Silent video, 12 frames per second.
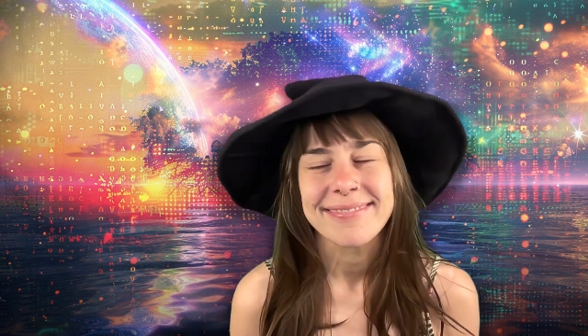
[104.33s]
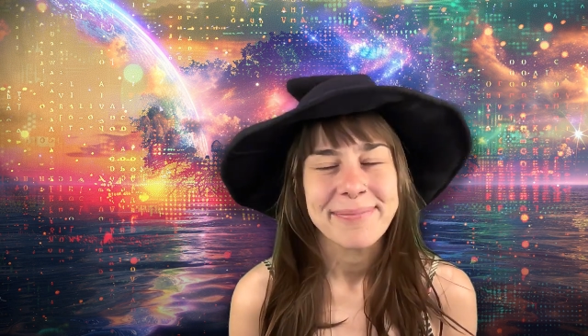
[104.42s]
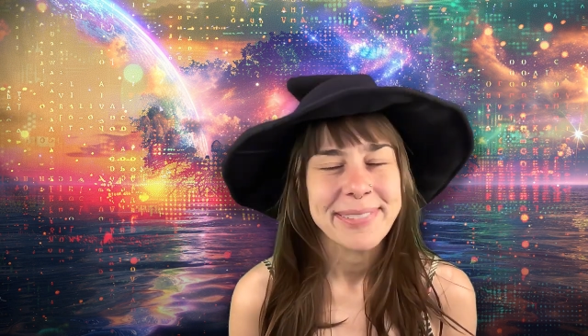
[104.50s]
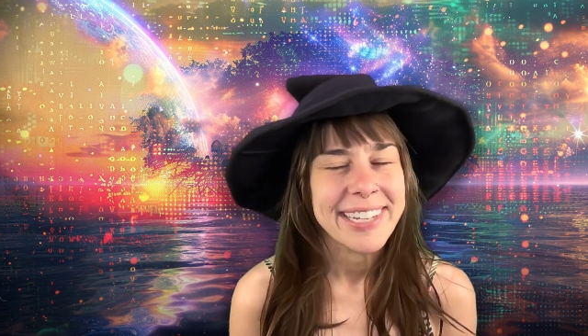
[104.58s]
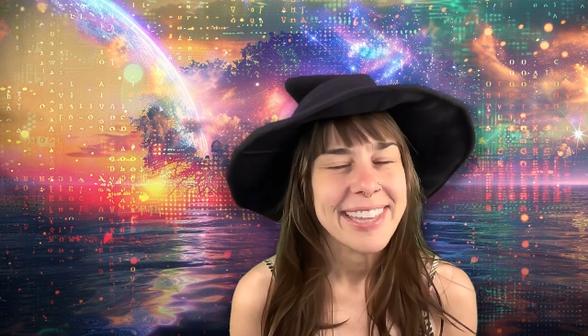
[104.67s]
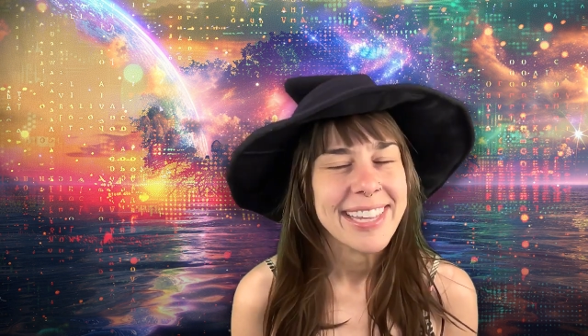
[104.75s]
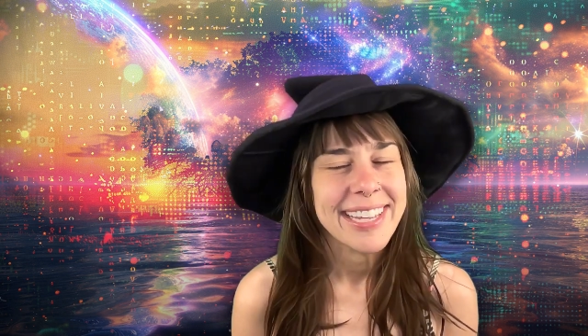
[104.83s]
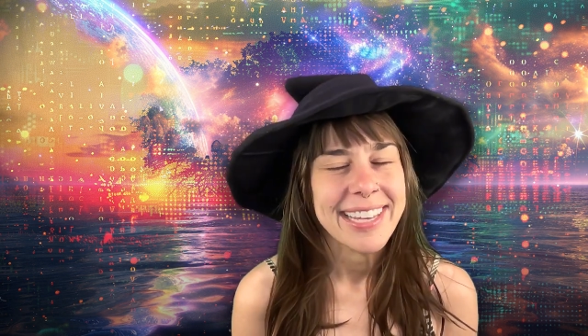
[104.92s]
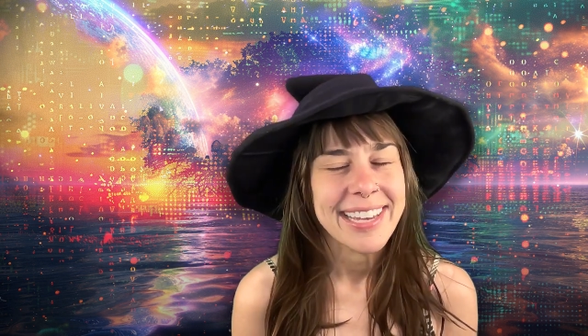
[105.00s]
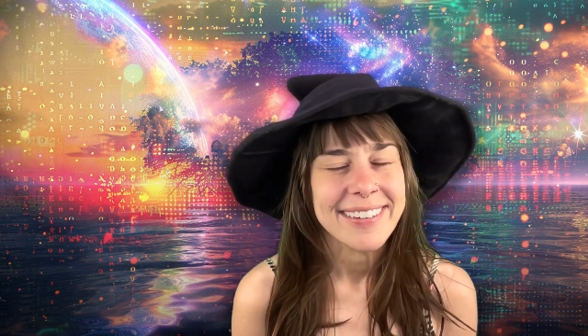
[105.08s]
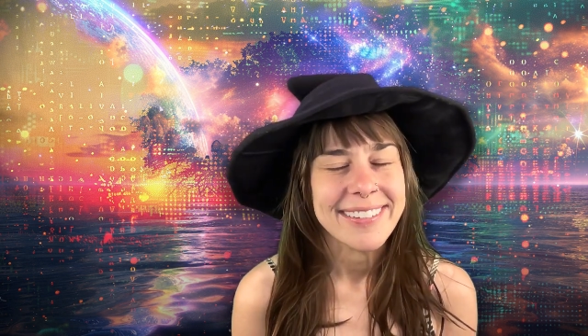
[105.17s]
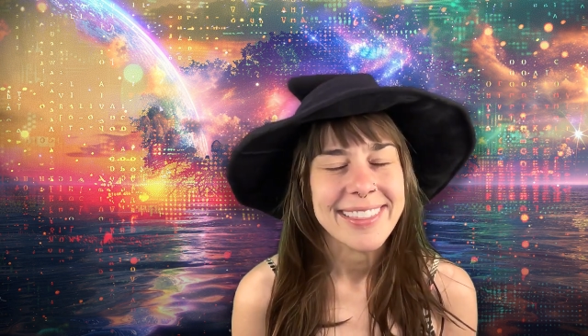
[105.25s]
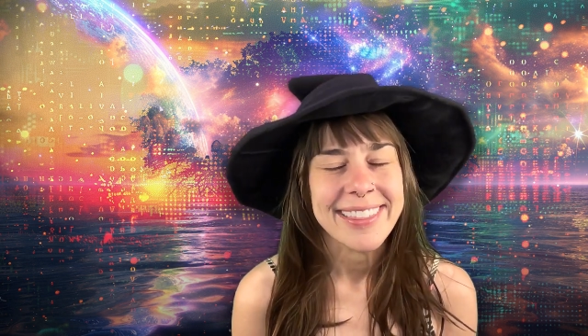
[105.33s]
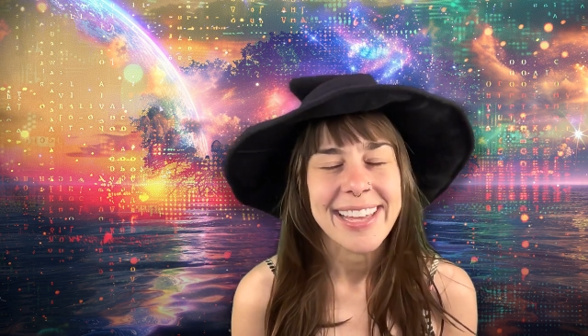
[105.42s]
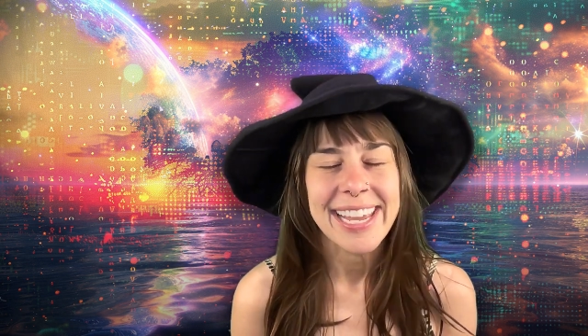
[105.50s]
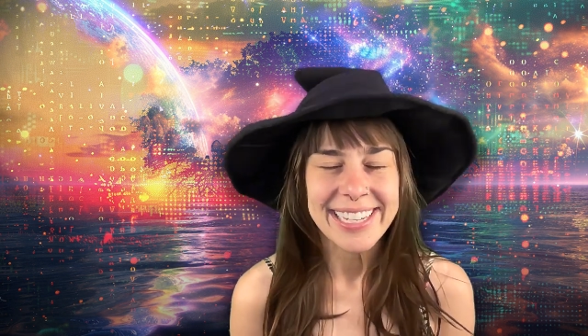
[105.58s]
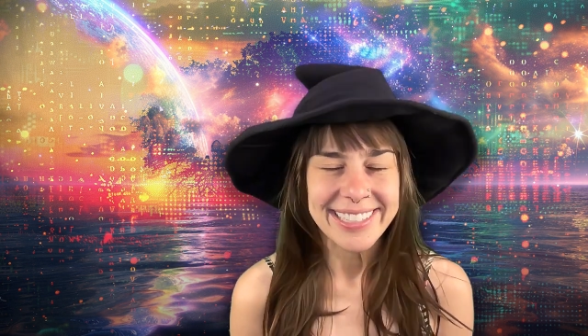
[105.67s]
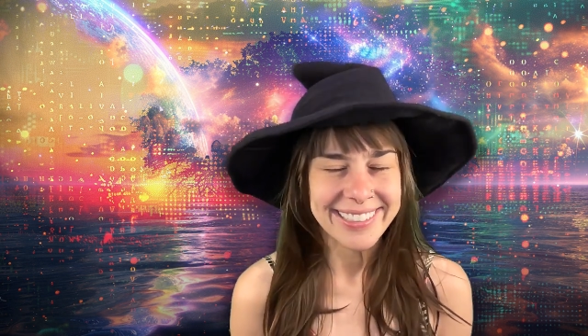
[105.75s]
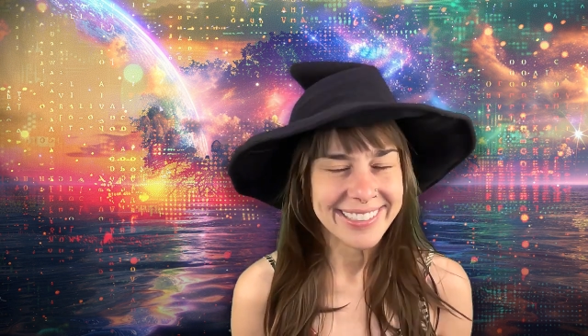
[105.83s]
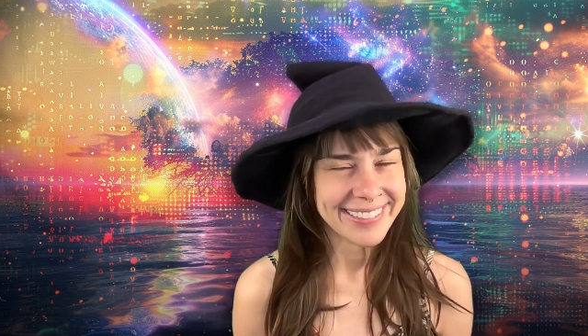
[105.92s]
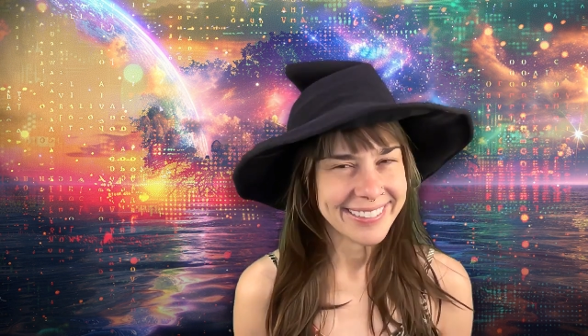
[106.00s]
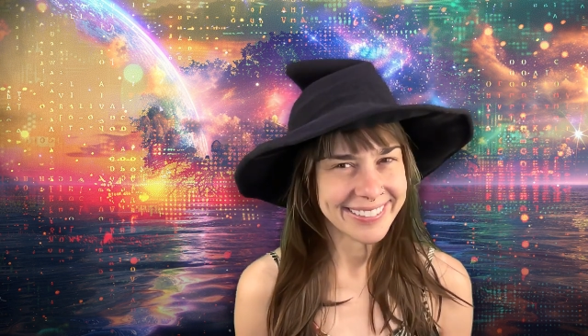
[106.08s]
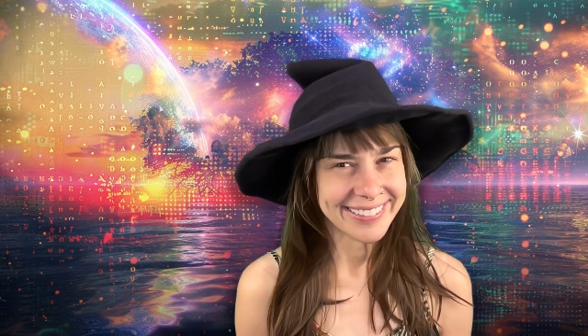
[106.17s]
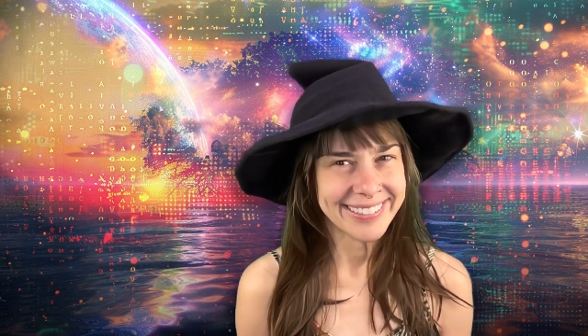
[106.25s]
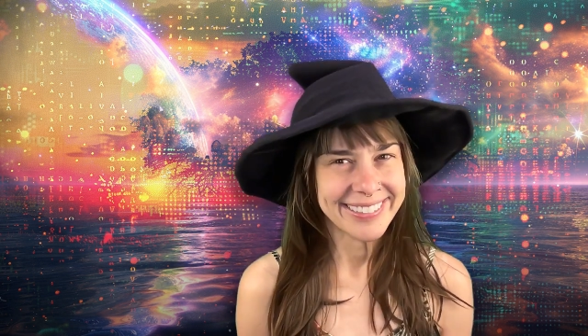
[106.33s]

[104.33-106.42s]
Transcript: Breathing out, thank you.